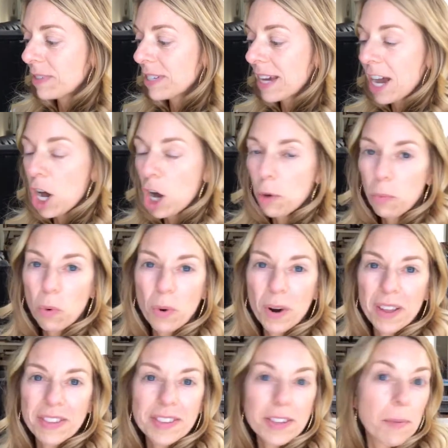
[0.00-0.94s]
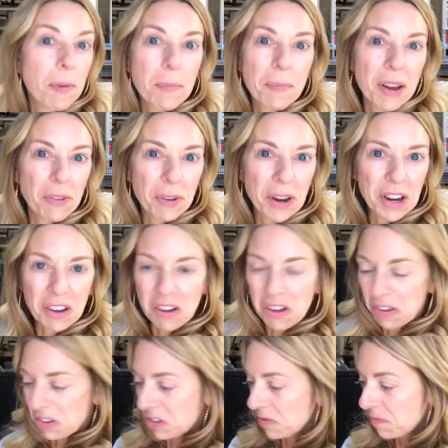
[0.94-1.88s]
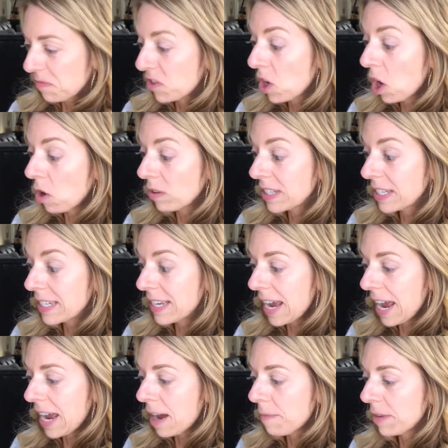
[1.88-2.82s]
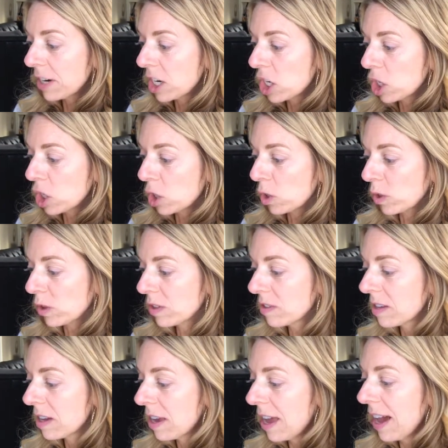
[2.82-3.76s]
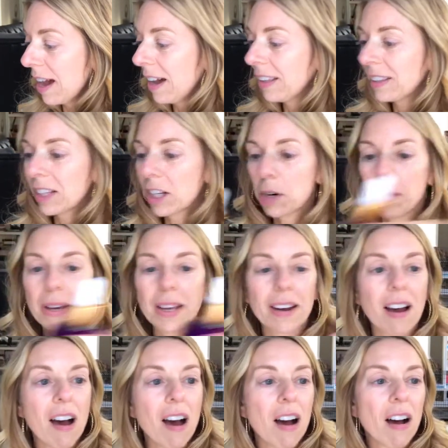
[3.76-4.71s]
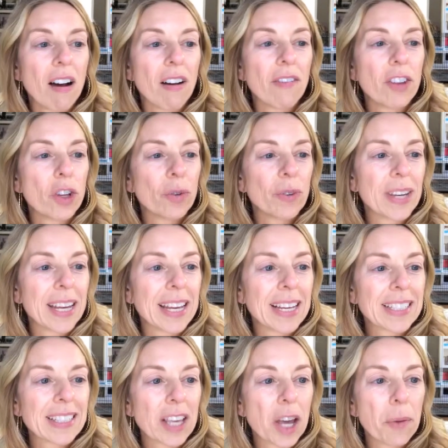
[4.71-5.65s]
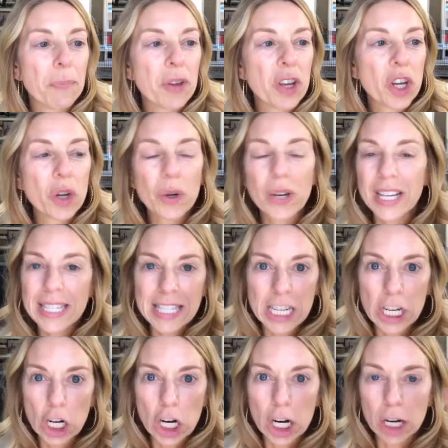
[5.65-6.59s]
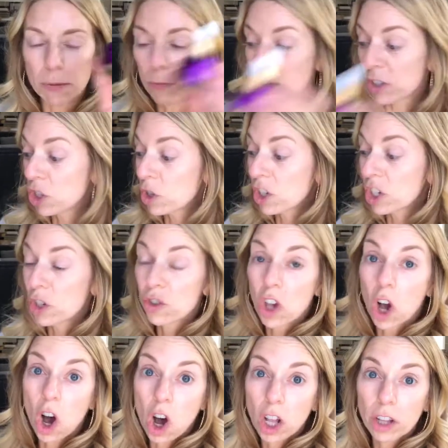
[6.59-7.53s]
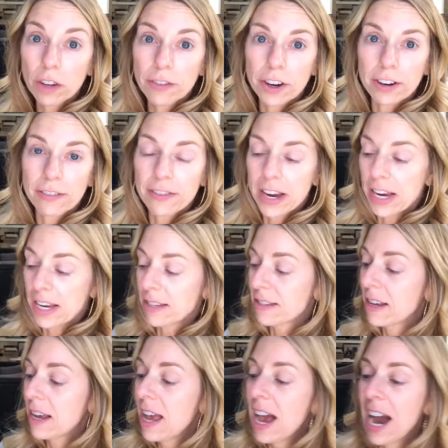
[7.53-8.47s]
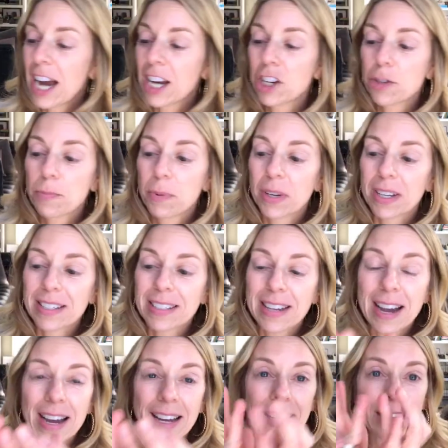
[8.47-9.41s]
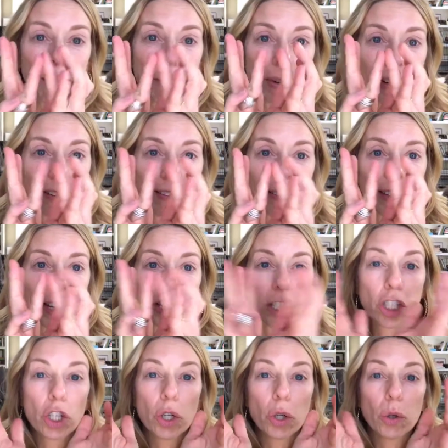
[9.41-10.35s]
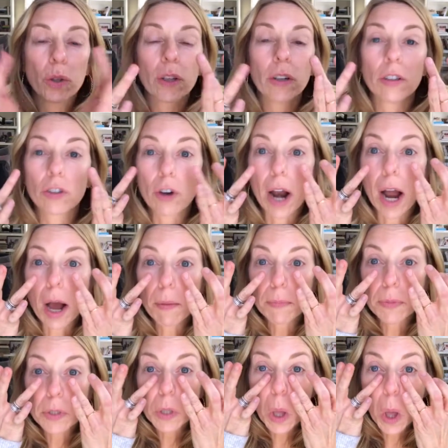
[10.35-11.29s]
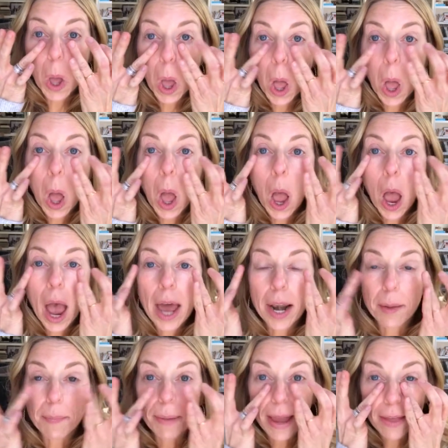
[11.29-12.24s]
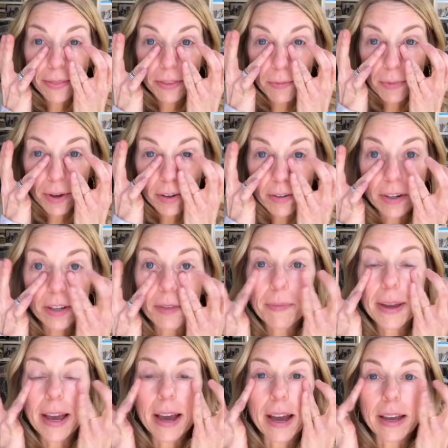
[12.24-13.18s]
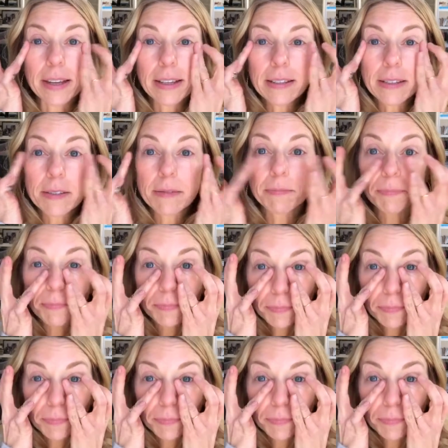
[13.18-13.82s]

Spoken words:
to help with some of my wrinkles. So today I'm gonna use a little bit of Younique's Beauty Serum, which you can use all over your face. I just put a tiny bit, like 2 little drops, and I pat them underneath my eyes.